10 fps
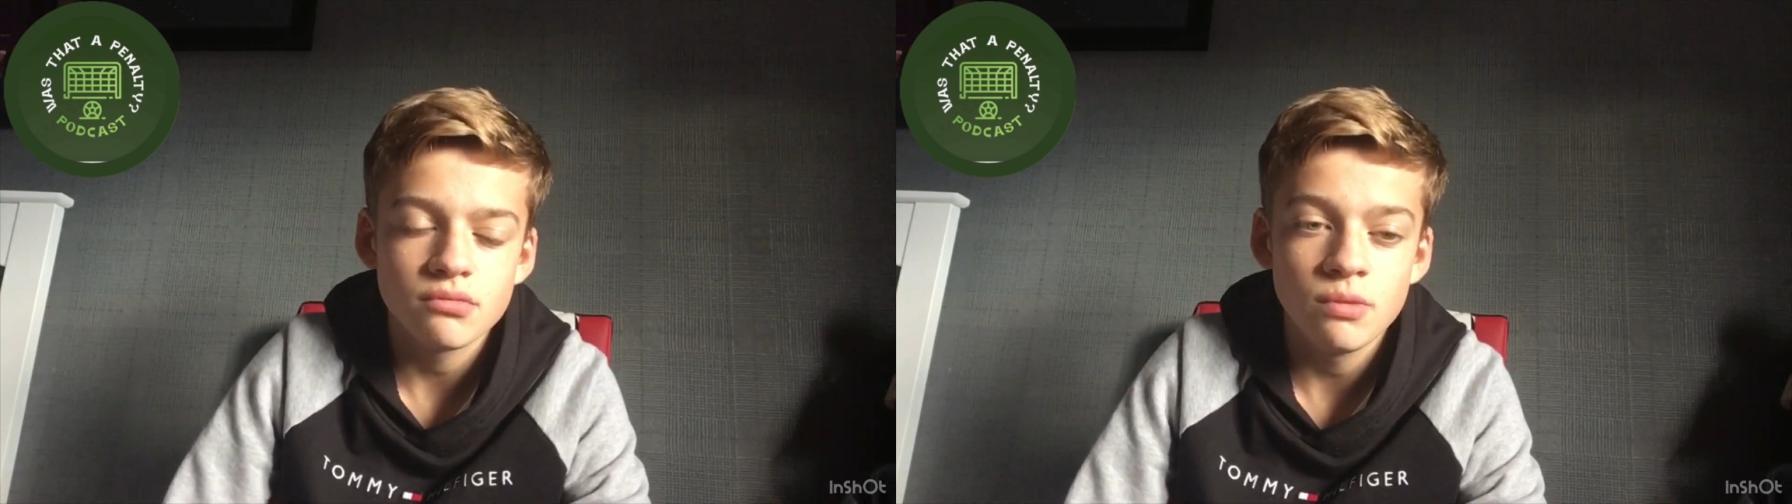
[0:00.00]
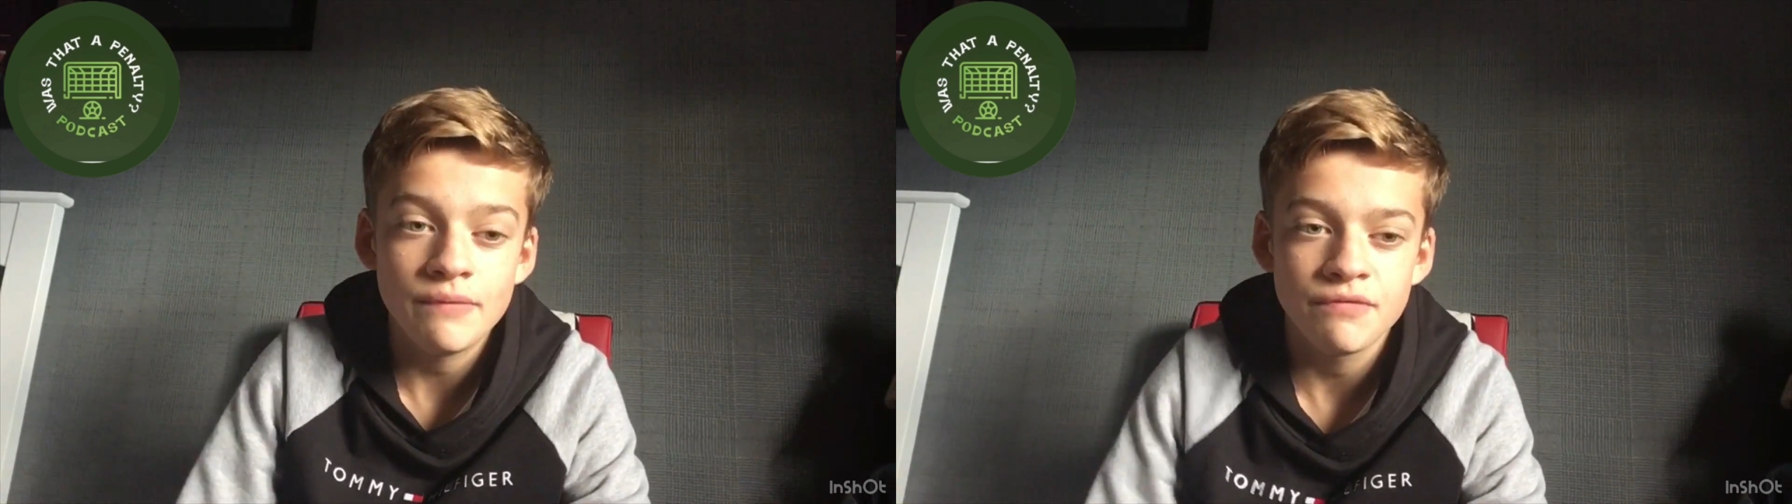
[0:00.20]

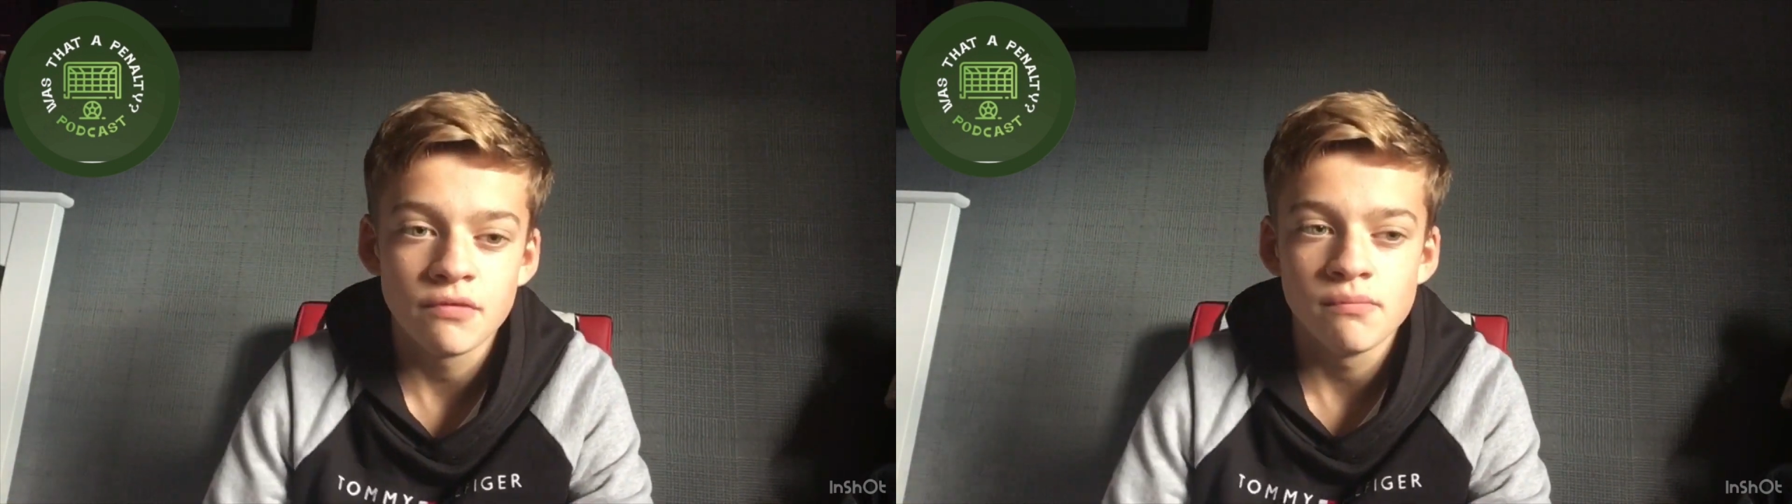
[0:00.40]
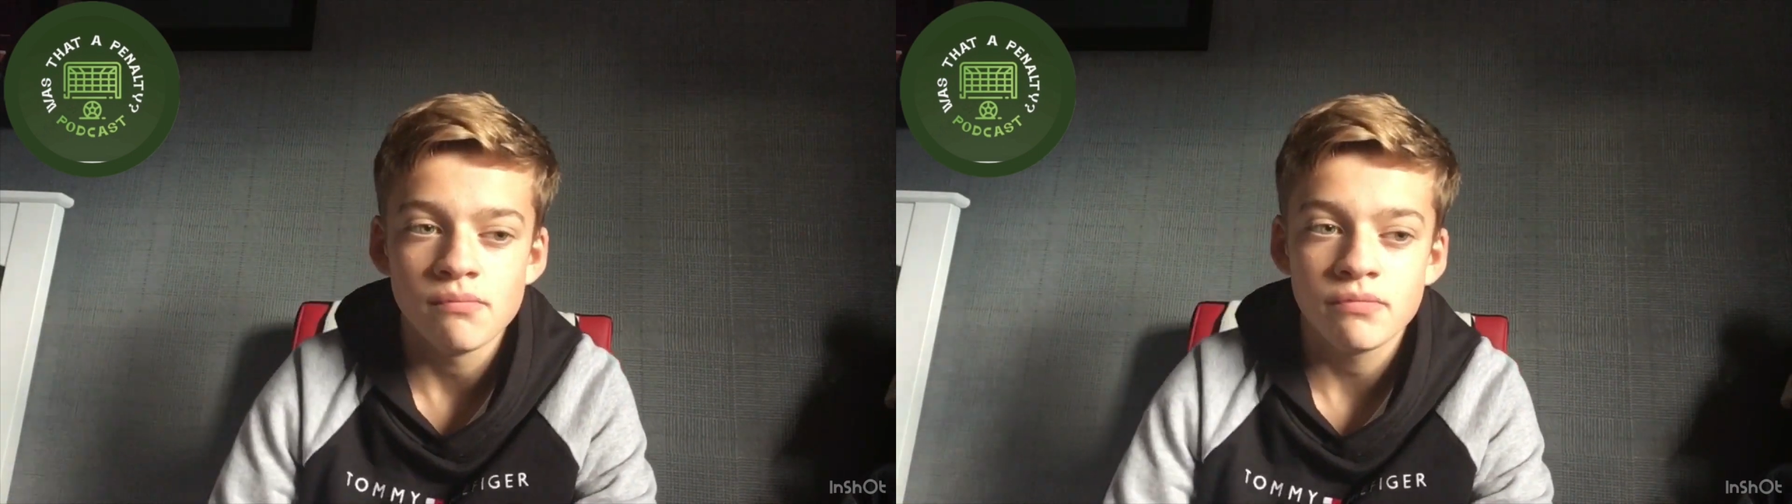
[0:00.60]
with
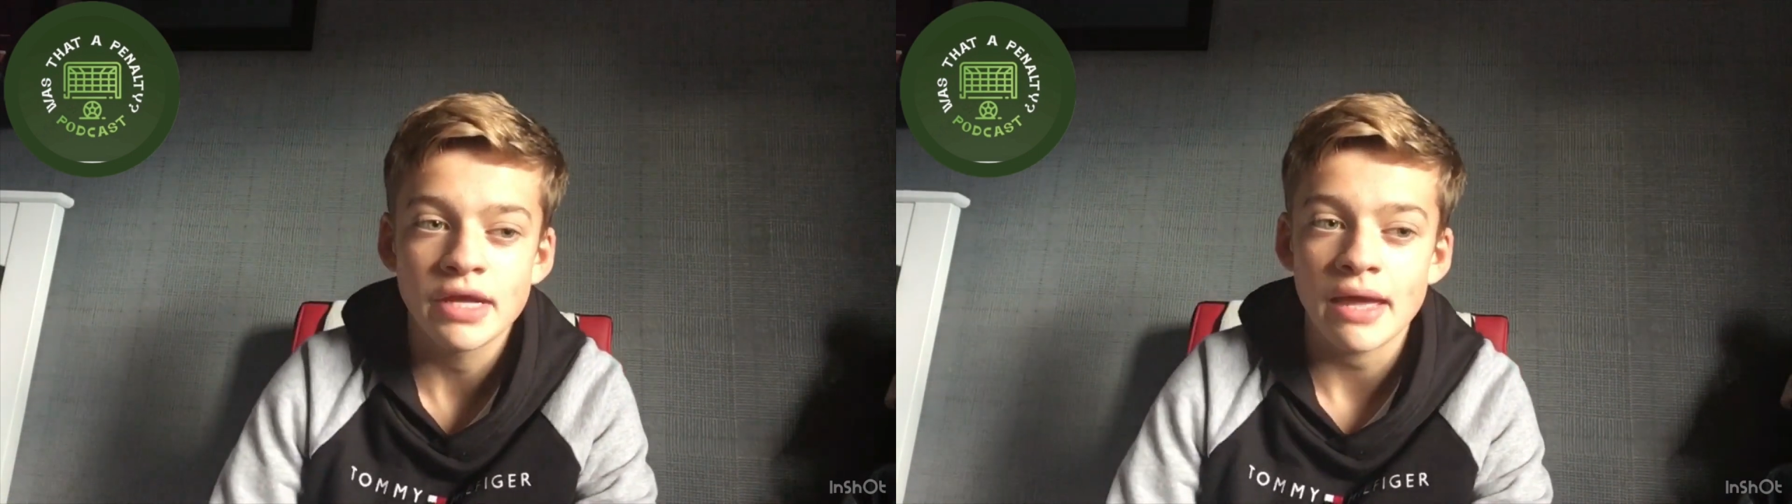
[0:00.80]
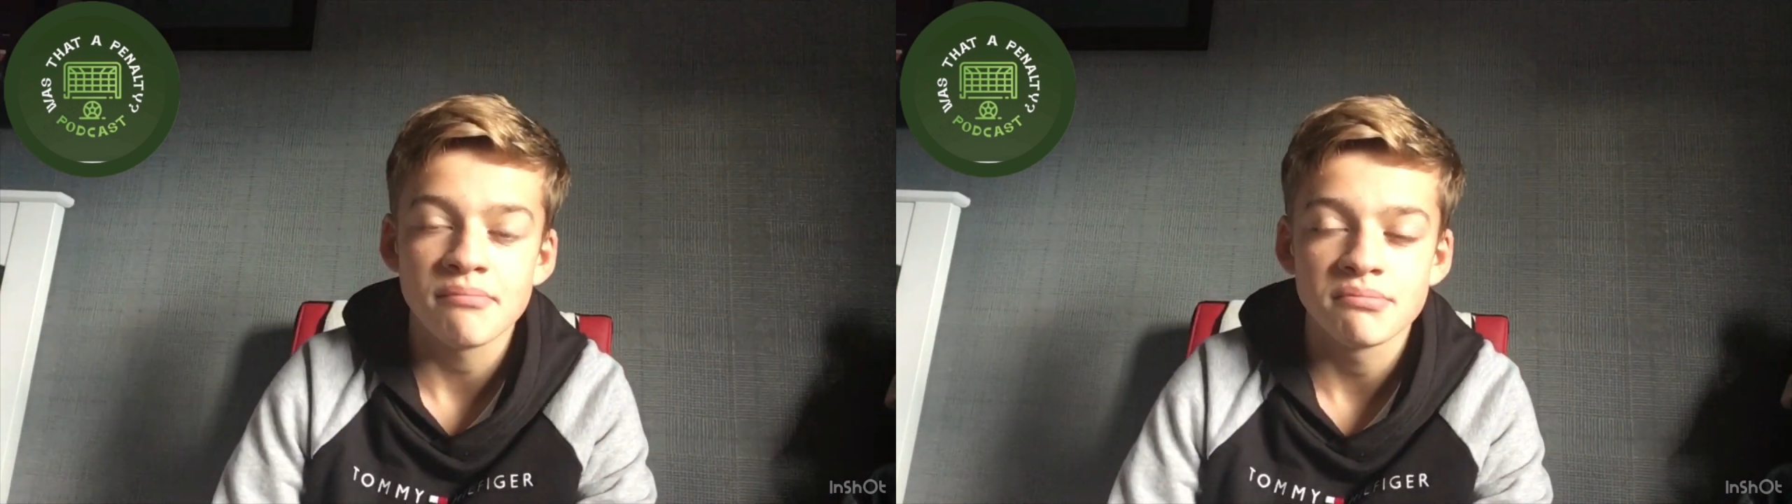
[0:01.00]
them
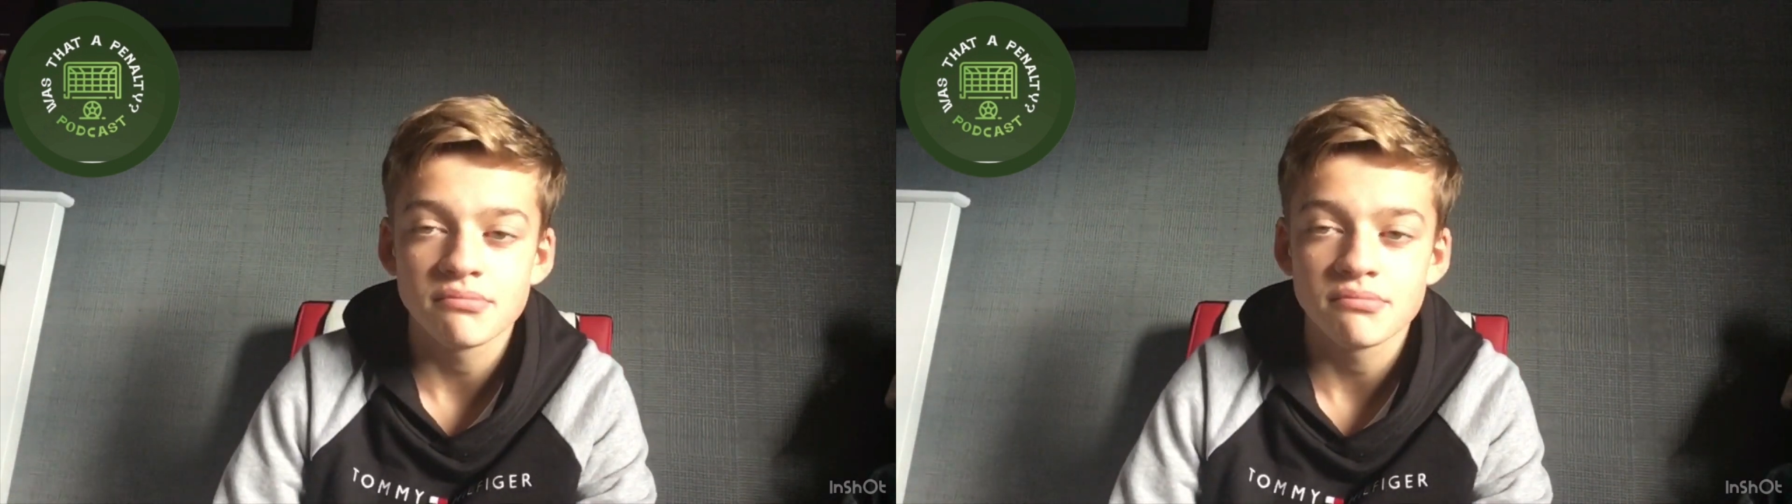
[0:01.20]
getting,